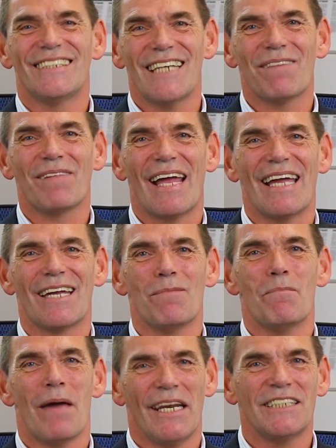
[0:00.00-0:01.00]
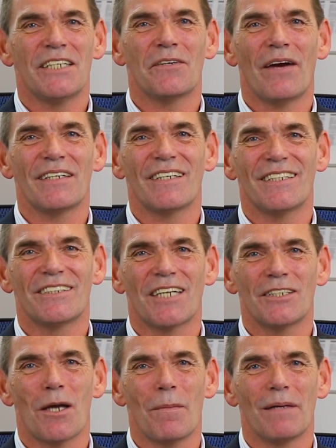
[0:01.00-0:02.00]
Jeff Lang, Managing Director at
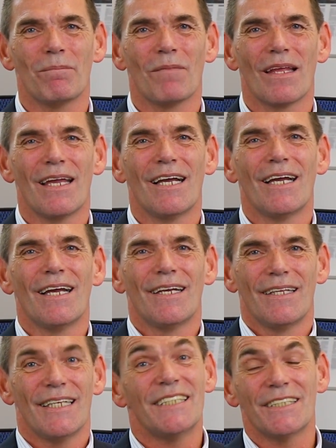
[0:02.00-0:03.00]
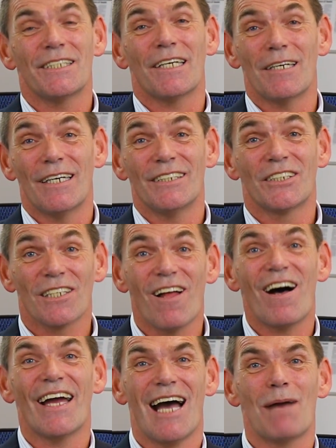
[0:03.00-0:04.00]
Titomic. This is the
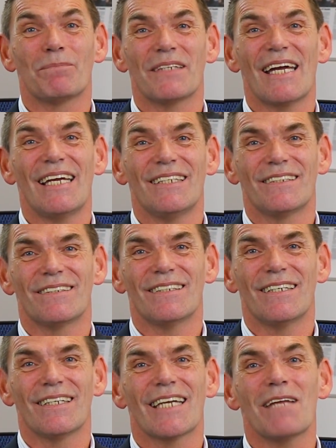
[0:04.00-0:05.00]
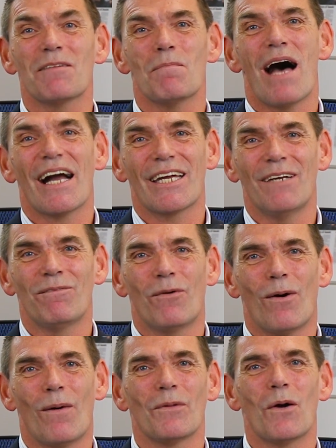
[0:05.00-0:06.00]
July update to keep the market
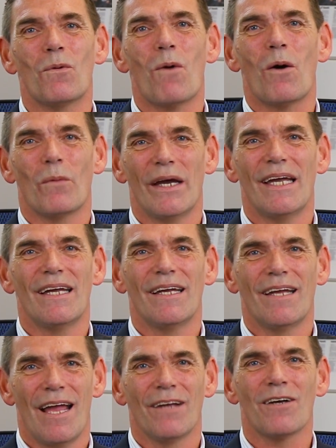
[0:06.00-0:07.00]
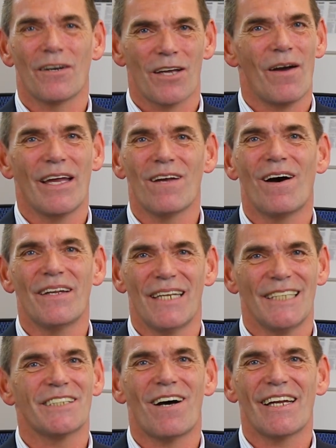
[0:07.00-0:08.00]
informed of what we've got going on and
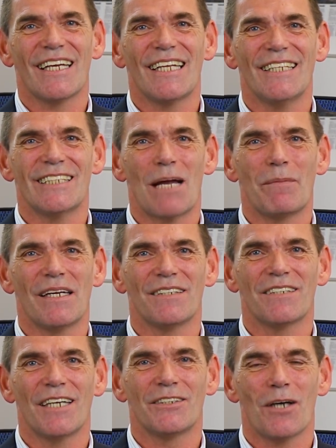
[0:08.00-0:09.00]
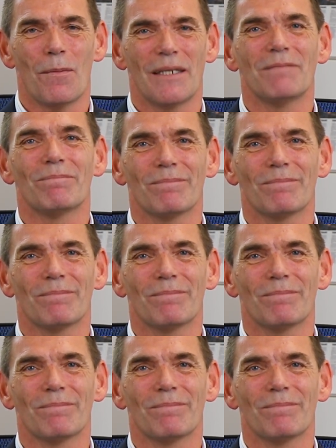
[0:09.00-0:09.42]
exciting things happening at Titomic.